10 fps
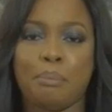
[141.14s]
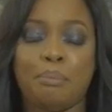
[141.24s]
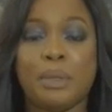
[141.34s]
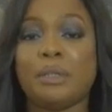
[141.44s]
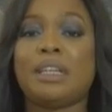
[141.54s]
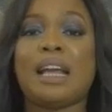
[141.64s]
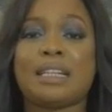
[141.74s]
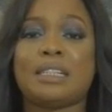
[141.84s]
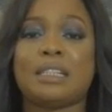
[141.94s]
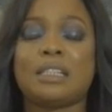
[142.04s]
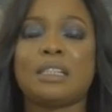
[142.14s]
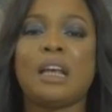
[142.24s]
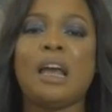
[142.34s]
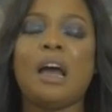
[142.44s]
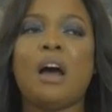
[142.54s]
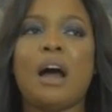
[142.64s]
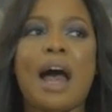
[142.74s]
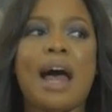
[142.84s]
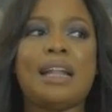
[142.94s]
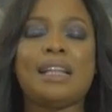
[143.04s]
building assets.
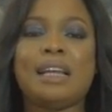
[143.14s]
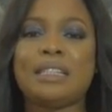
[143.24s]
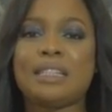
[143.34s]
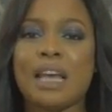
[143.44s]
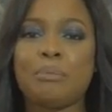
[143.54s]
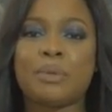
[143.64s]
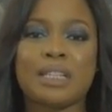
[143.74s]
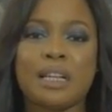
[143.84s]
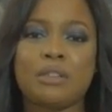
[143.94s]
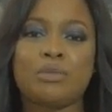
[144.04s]
And then 10%